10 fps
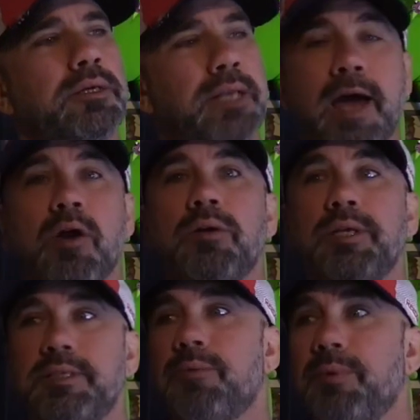Not
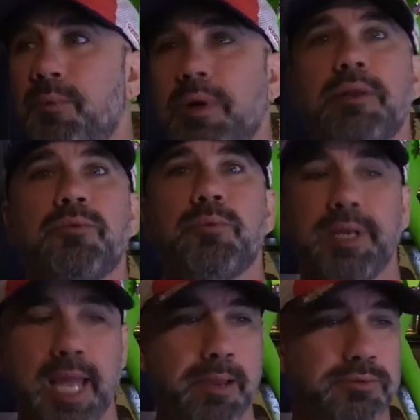only did we win 3
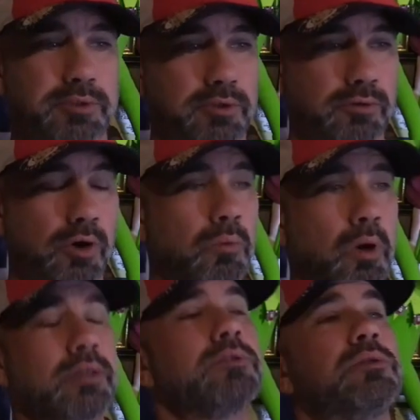games in a row
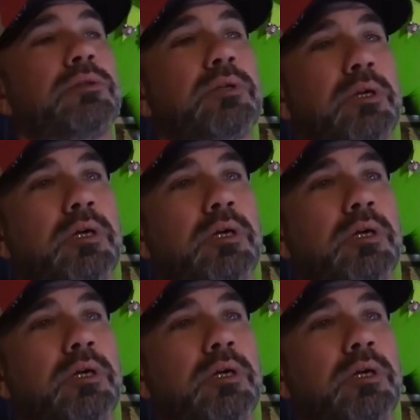once,